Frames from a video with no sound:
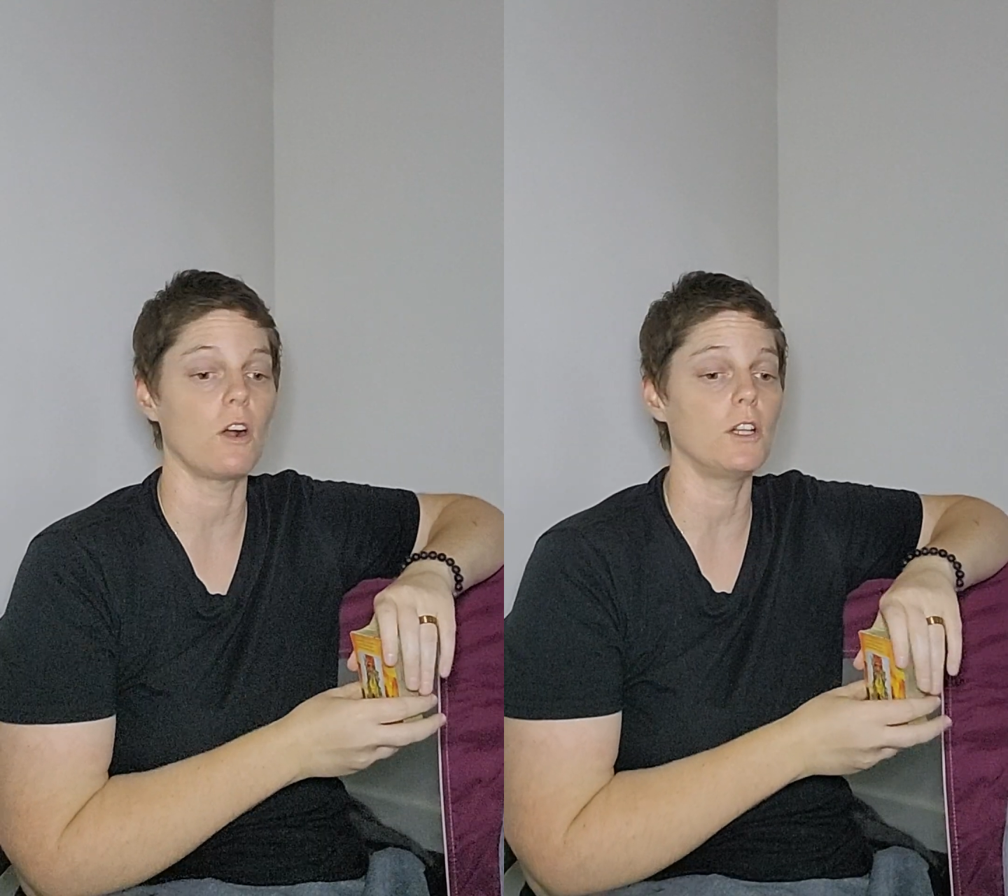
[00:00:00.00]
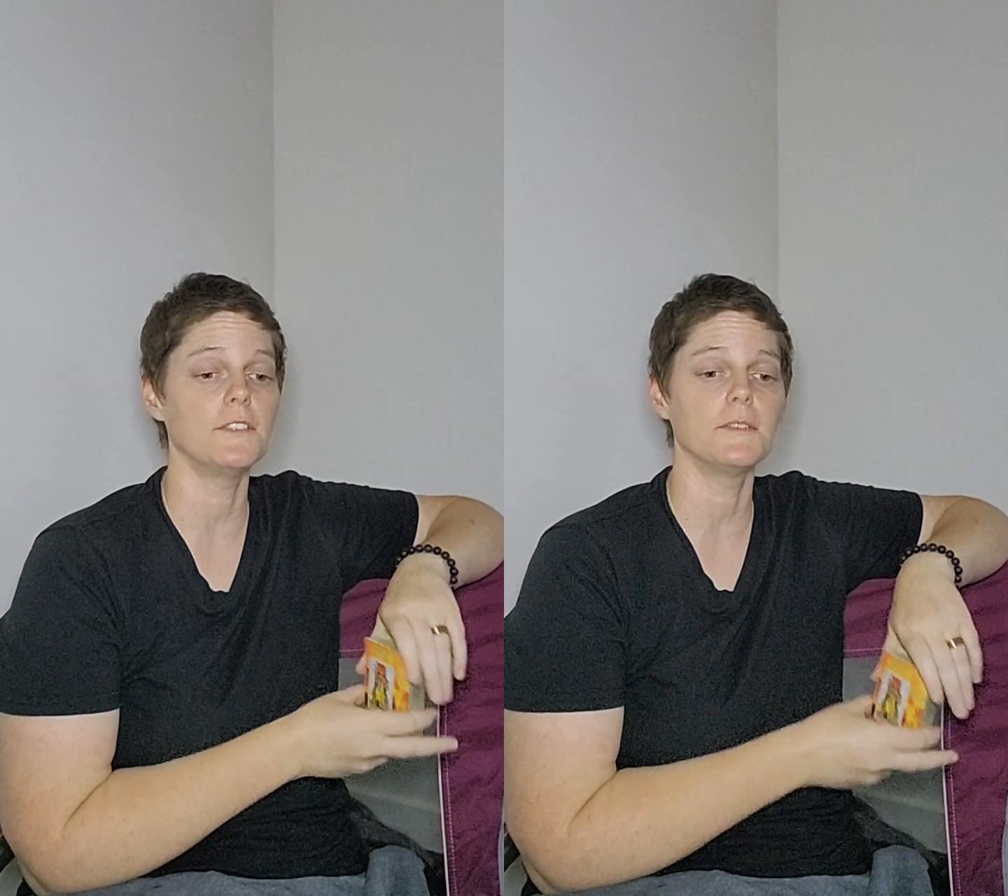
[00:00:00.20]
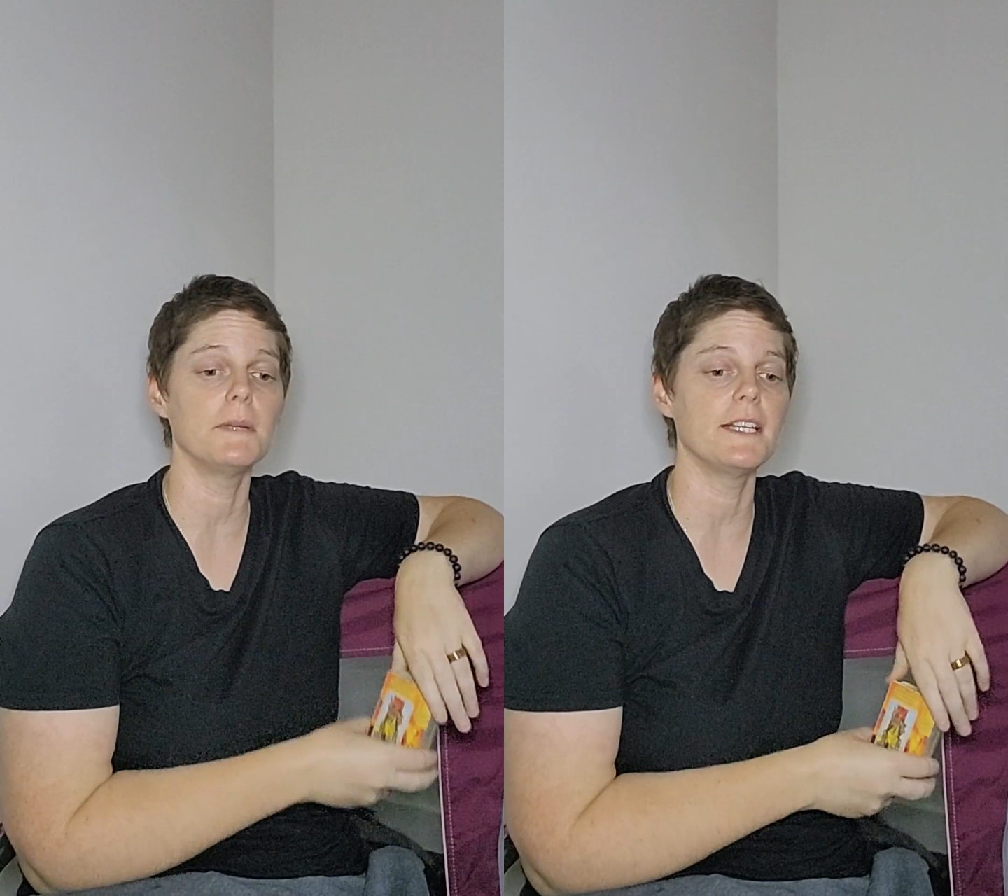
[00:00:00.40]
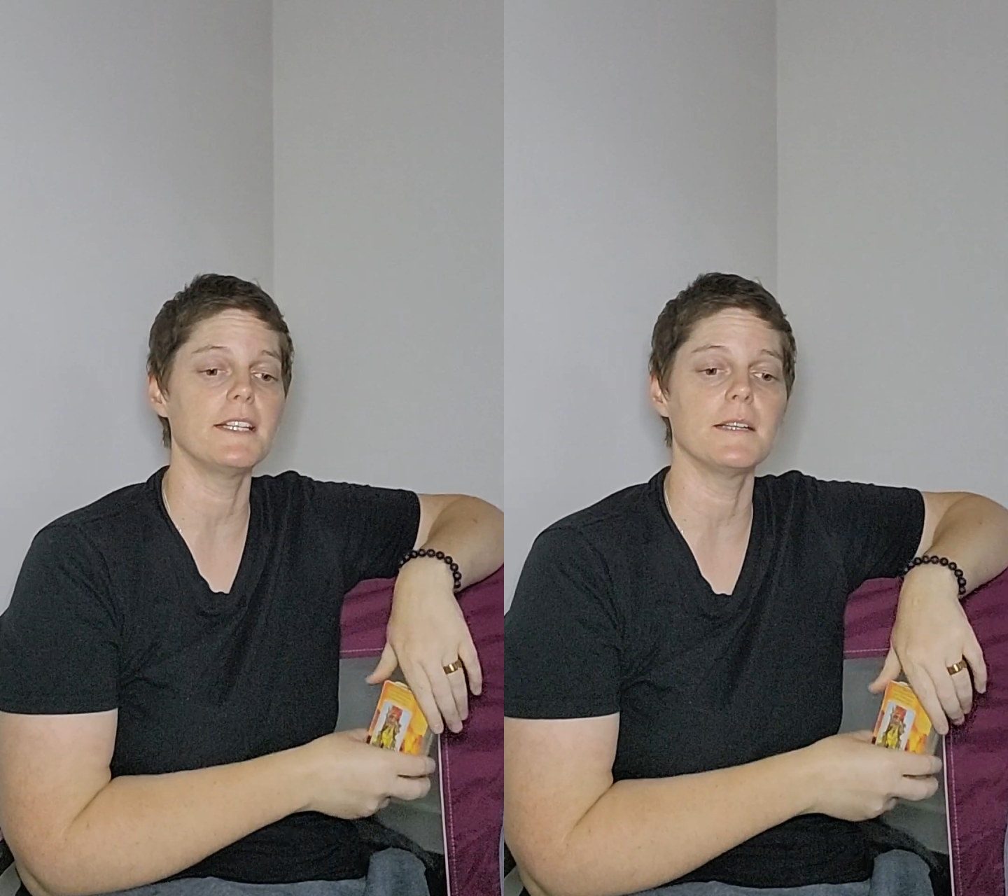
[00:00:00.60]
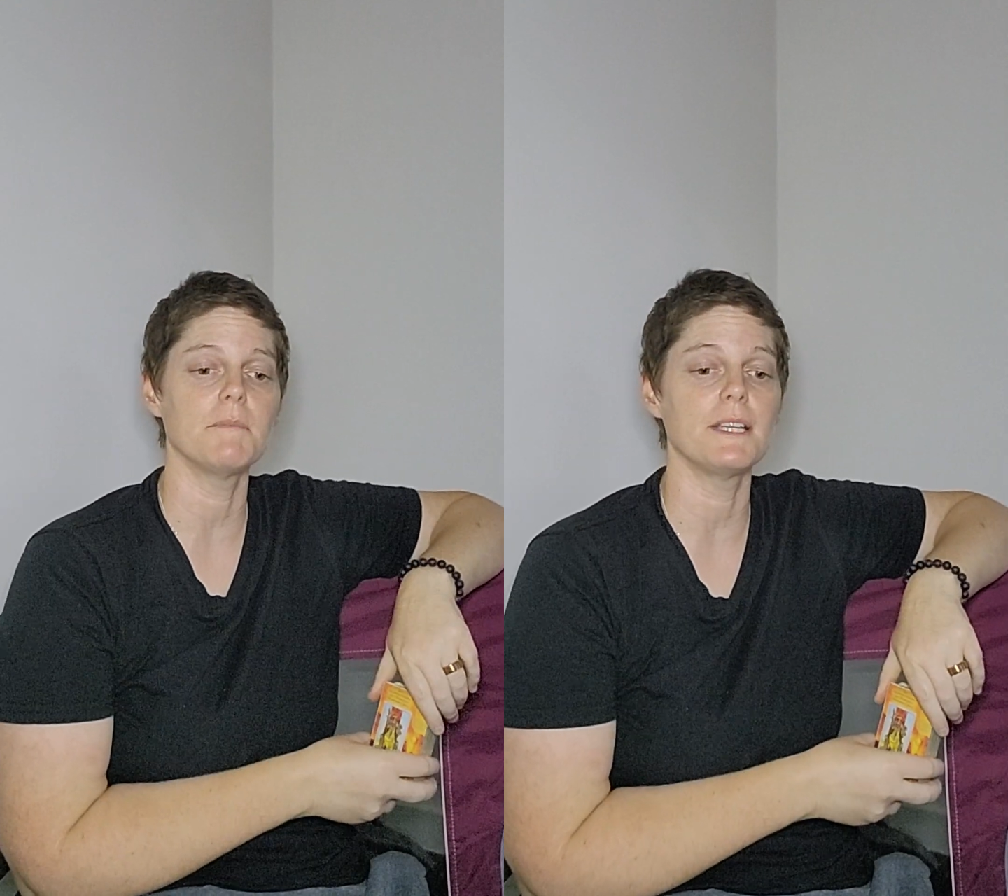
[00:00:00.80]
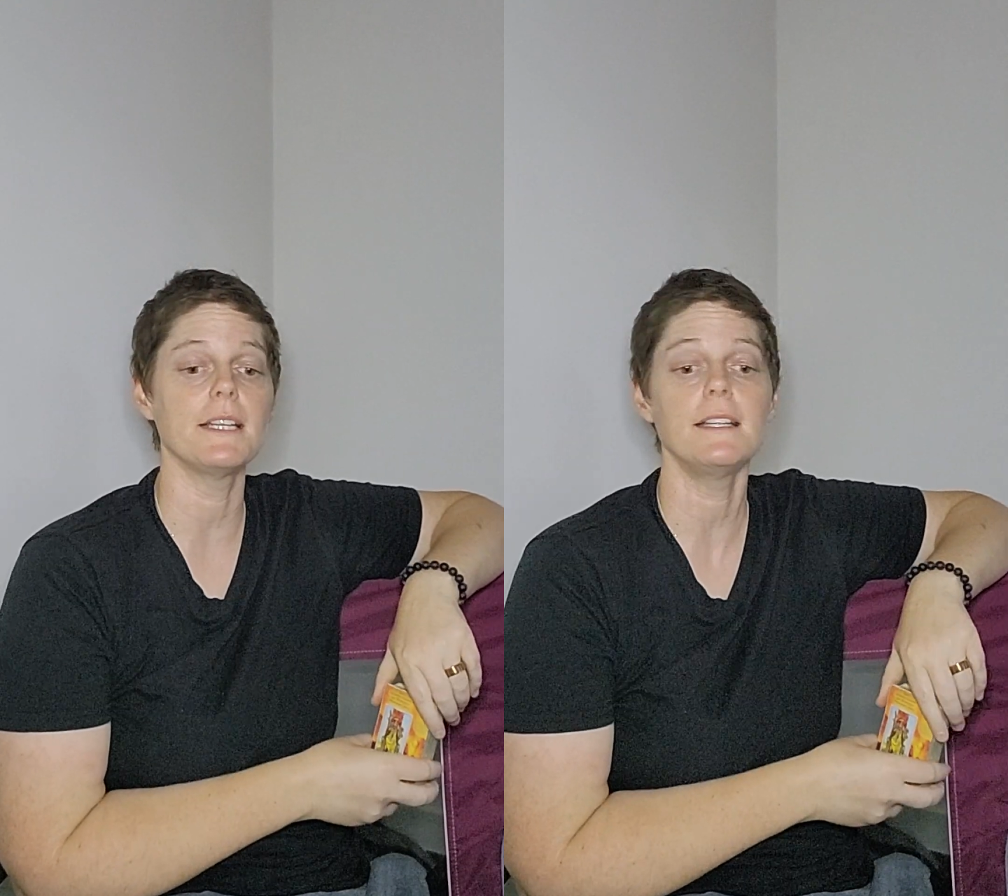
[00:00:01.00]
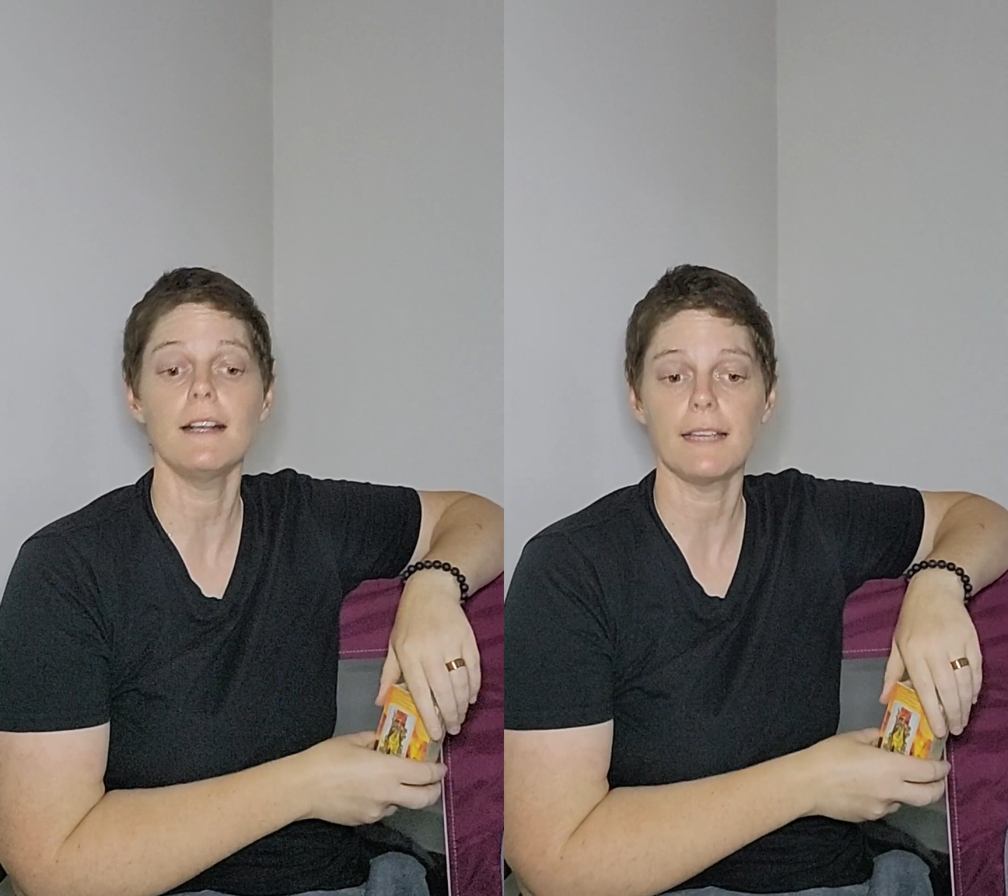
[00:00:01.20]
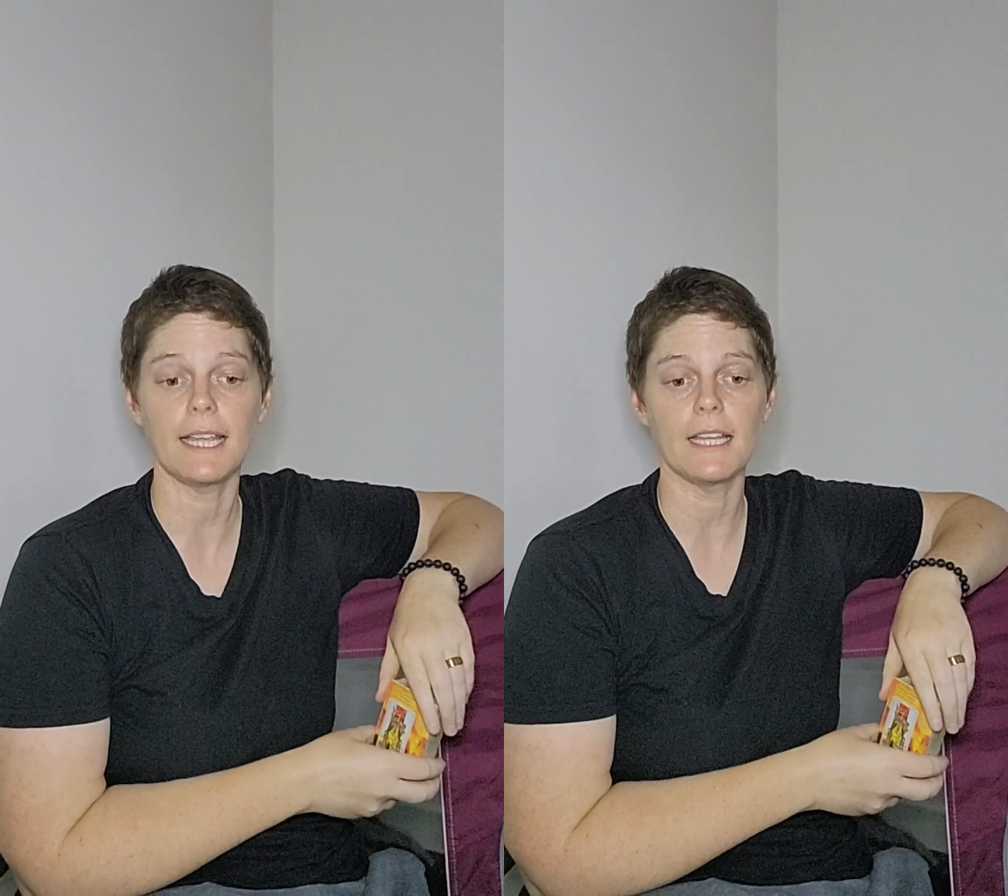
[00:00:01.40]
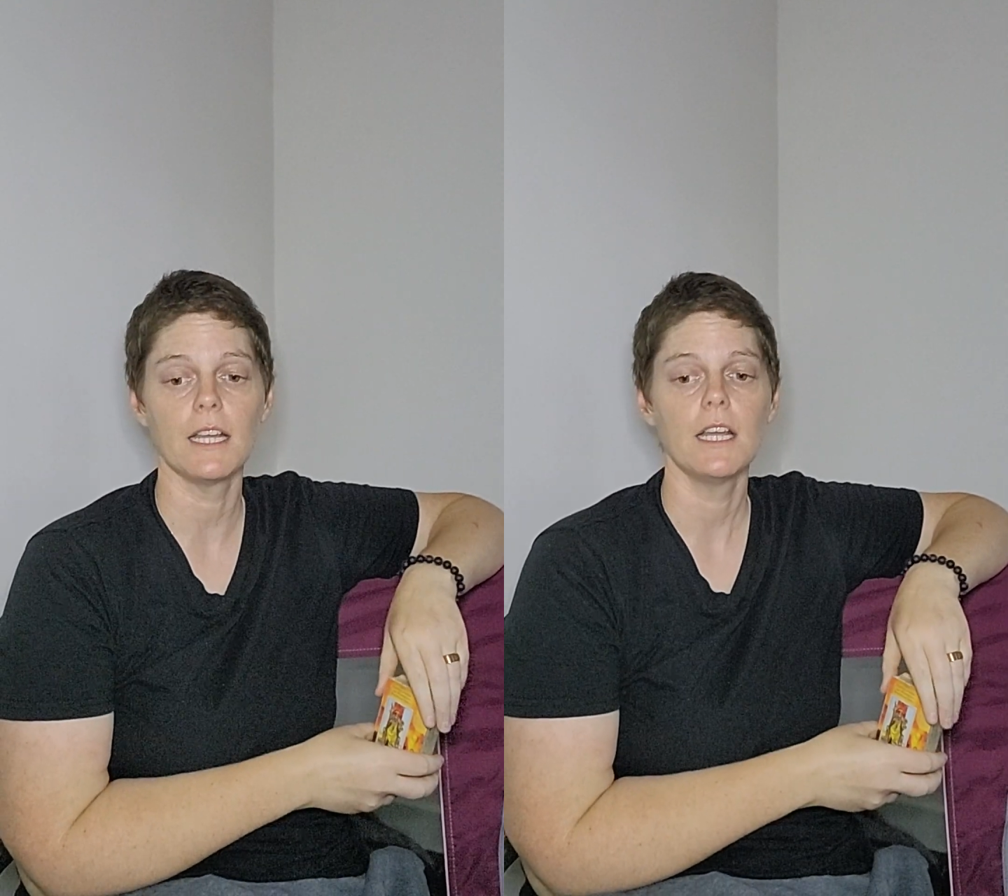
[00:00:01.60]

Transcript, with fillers: All of them ended up being yucky.